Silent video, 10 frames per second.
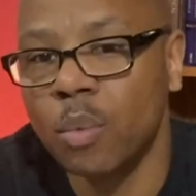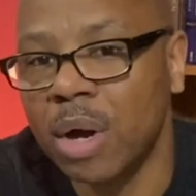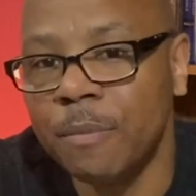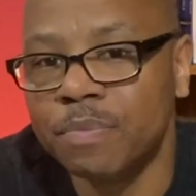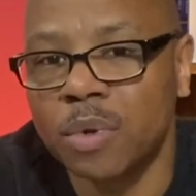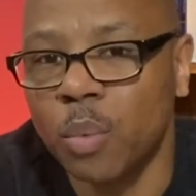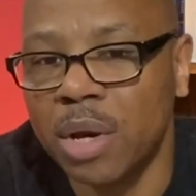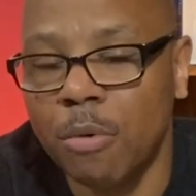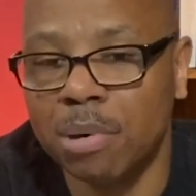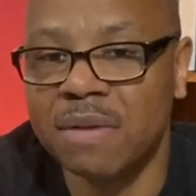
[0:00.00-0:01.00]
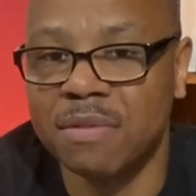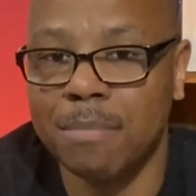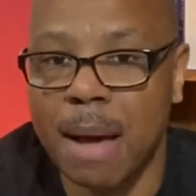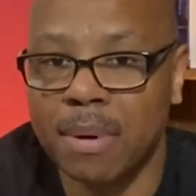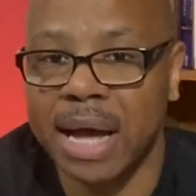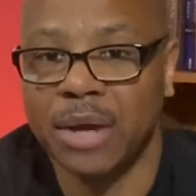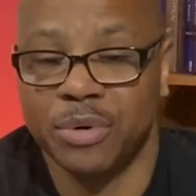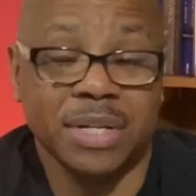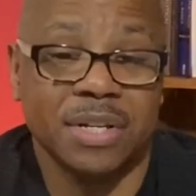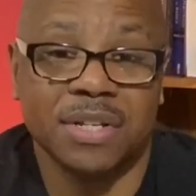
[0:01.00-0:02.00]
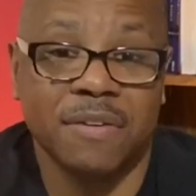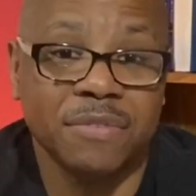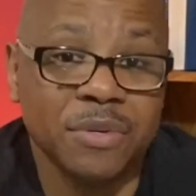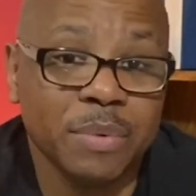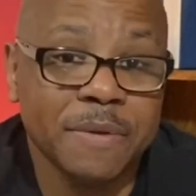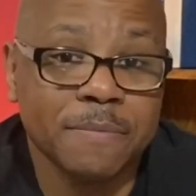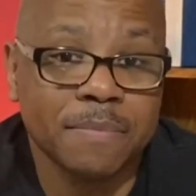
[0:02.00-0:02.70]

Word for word: Well, we don't believe the Bible contradicts itself, do we?